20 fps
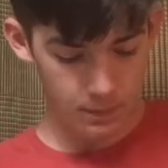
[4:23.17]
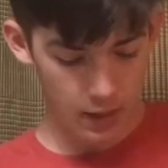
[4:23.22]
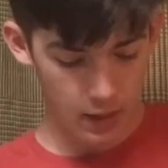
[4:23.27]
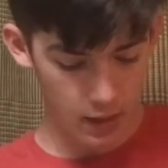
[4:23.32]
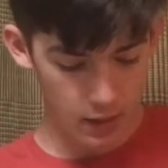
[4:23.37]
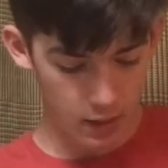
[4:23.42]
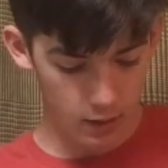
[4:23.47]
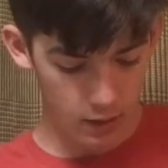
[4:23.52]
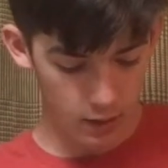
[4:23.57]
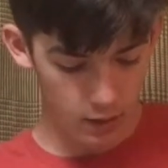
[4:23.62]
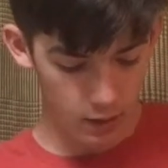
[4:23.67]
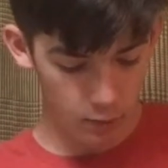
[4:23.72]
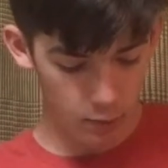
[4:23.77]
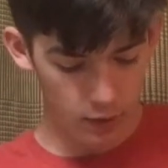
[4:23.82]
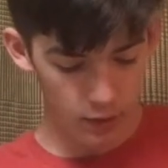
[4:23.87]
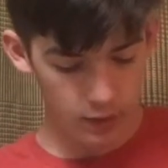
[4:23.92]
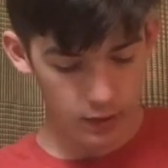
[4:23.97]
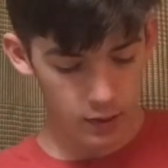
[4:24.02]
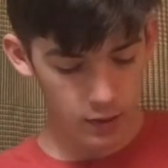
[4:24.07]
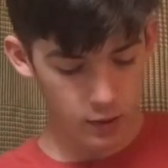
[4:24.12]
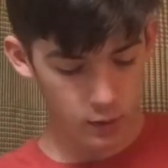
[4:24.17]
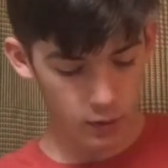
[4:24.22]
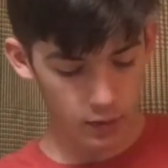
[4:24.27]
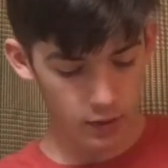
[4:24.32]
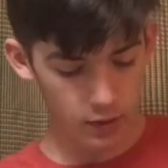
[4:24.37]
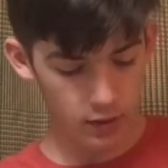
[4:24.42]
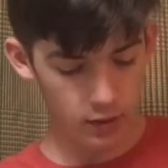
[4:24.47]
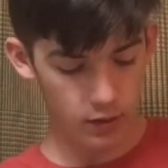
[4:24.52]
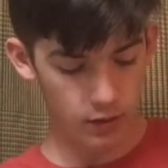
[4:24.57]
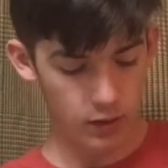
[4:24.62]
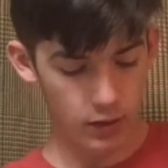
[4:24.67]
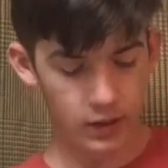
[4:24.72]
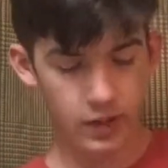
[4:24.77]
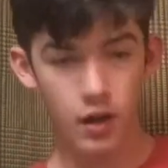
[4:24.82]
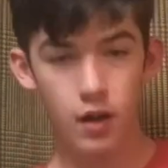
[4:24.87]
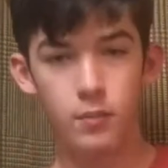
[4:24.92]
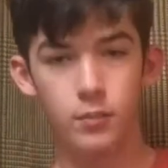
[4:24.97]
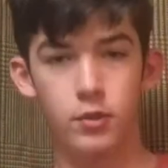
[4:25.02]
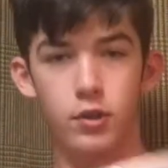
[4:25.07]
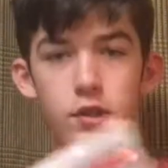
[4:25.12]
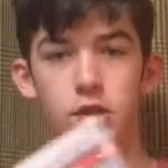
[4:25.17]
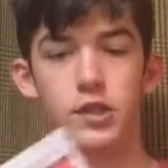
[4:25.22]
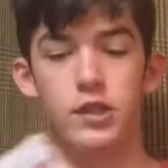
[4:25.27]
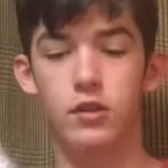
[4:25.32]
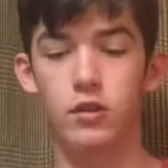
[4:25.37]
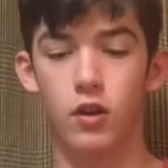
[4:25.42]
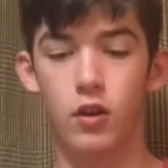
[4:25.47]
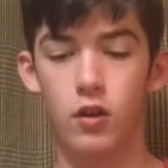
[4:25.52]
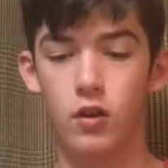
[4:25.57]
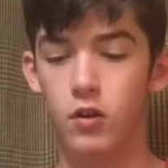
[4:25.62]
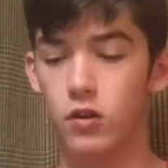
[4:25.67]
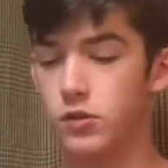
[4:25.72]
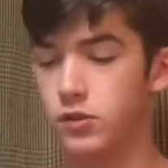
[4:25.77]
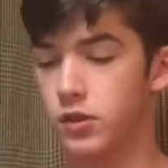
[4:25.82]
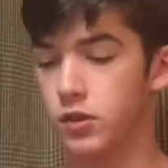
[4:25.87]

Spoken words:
And it really does work good. And the Yum Chrissy crawls,